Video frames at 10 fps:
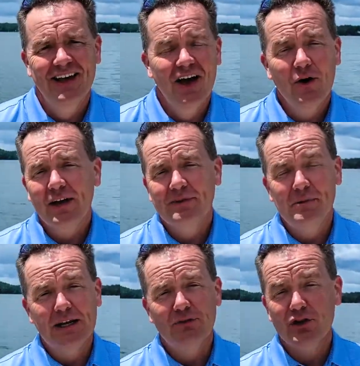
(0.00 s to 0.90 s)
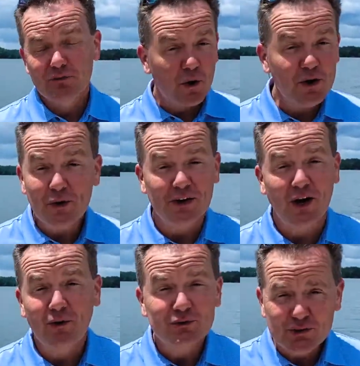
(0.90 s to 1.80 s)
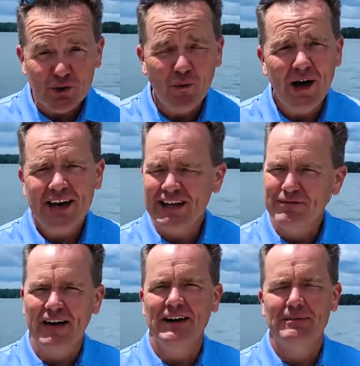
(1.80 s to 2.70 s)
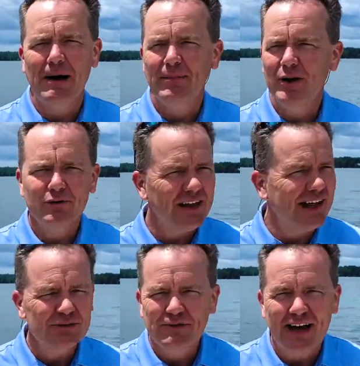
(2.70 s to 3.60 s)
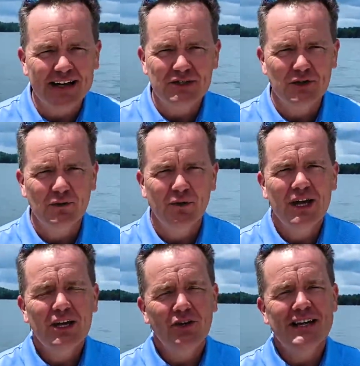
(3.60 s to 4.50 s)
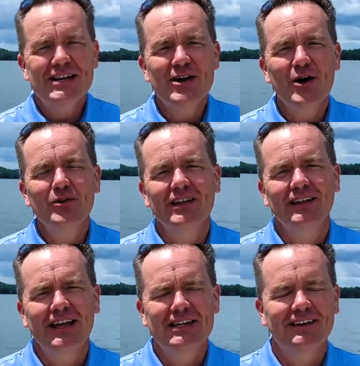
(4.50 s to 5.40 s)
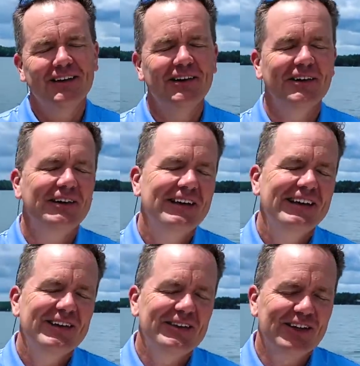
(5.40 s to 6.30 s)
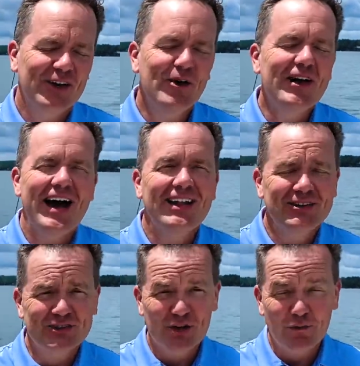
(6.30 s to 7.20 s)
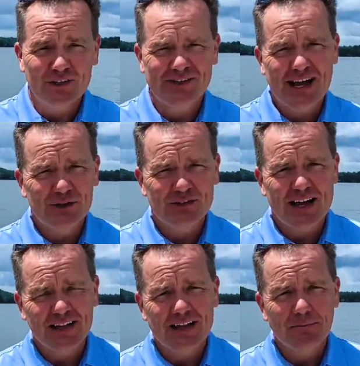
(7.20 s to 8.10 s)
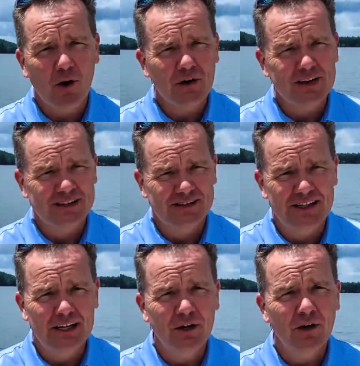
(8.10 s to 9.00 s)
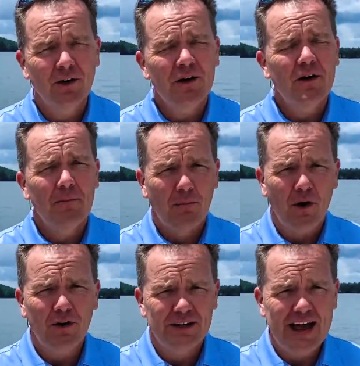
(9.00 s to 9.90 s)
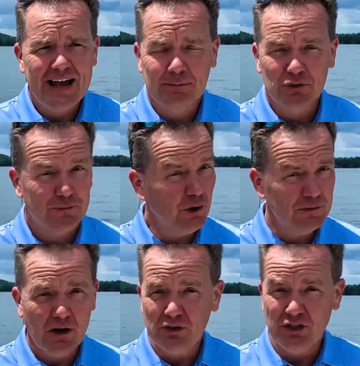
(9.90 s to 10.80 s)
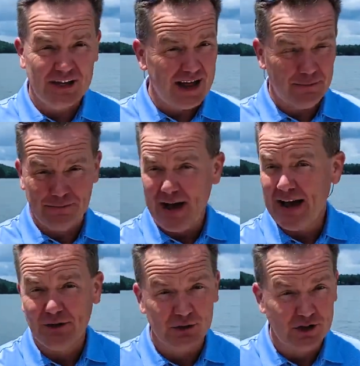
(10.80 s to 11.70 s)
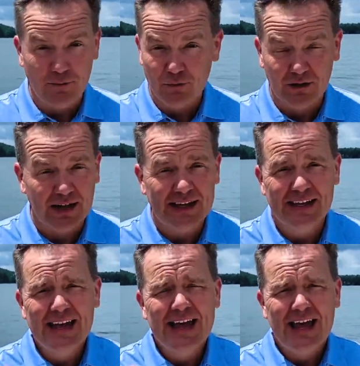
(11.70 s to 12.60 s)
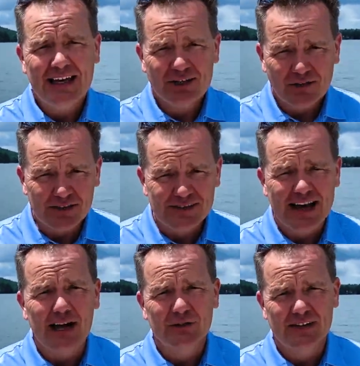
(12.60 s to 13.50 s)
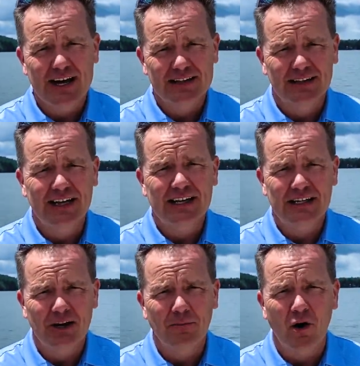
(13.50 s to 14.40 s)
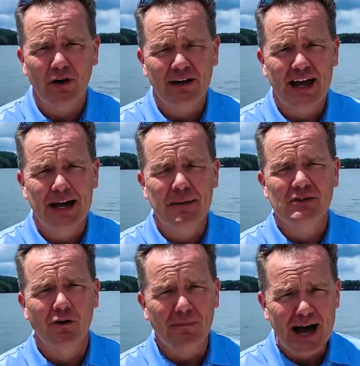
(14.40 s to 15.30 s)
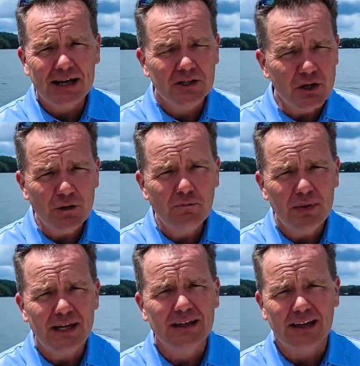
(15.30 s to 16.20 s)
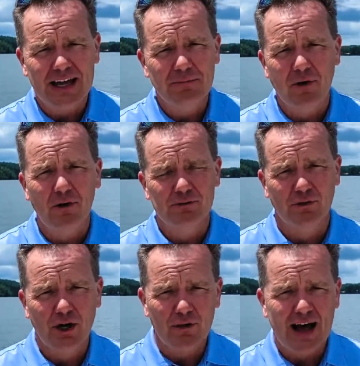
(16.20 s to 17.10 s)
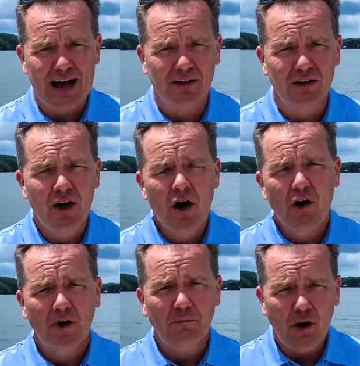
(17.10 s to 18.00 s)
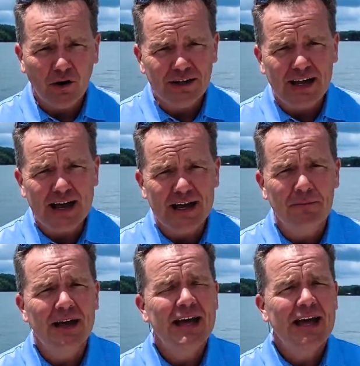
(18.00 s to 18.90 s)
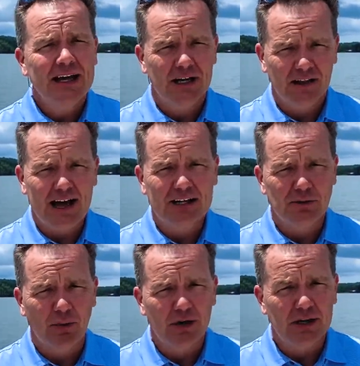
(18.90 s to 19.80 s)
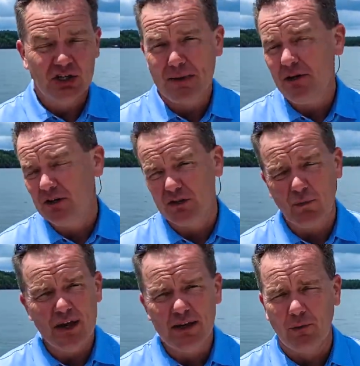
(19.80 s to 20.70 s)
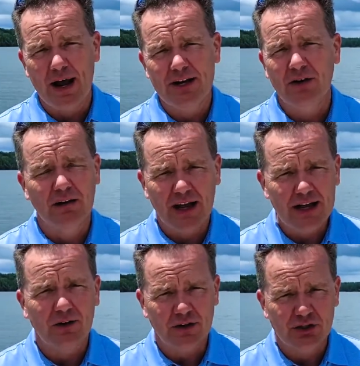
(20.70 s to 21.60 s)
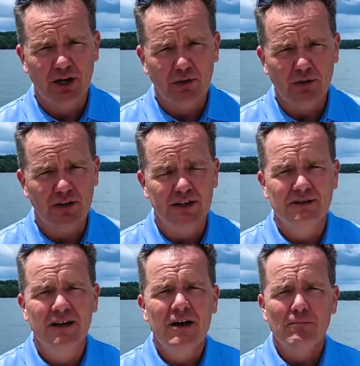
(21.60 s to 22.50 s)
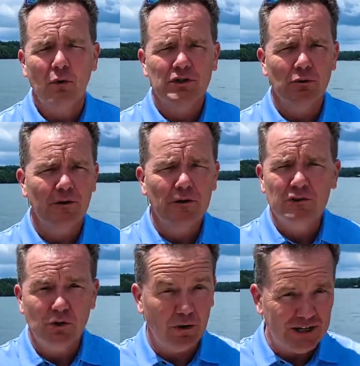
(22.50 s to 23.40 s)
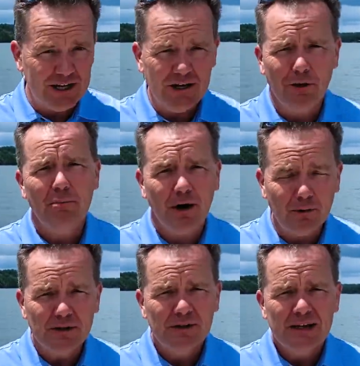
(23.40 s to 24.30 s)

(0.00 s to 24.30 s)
Okay, but if you just want to do it the old school way and find it by boat, that's fine too. You need to know that that Goat Island is on the south side of Lake Martin, and it's near Martin Dam. So first of all, you just got to find yourself on the lake and get to the south side of the lake near Martin Dam. And so my two big landmarks for Goat Island are Martin Dam and Kalijah Bridge. And I'm going to swing around here later to show you this, but what you want to do is you want to get in your boat